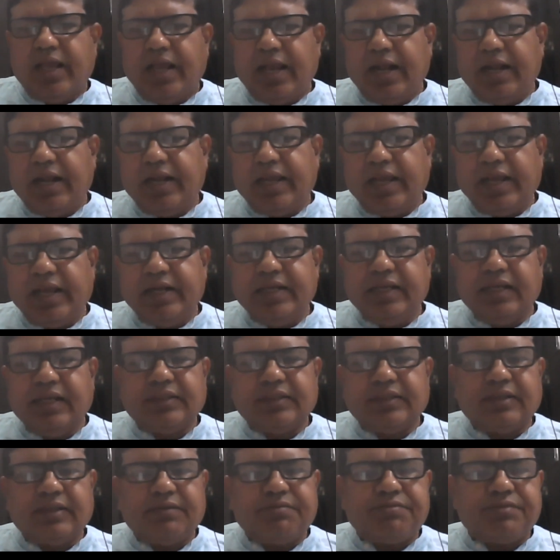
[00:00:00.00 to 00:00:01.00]
And any
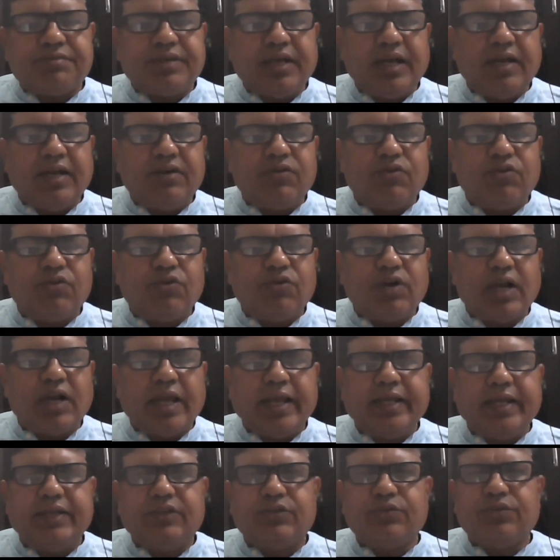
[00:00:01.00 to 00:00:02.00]
other friend who would
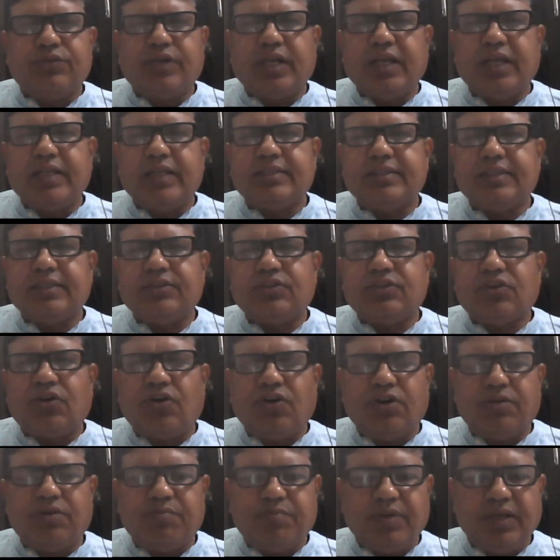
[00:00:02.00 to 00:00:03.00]
like to raise a
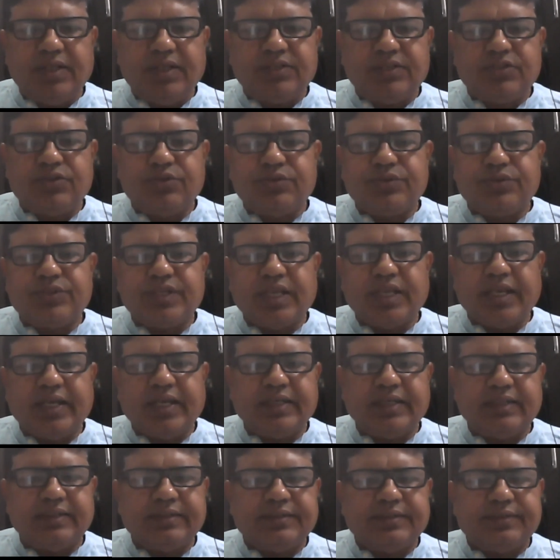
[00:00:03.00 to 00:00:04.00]
thought, please do
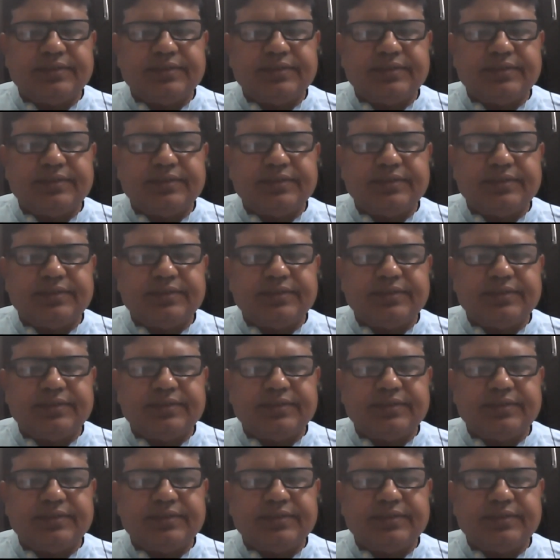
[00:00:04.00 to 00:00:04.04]
share.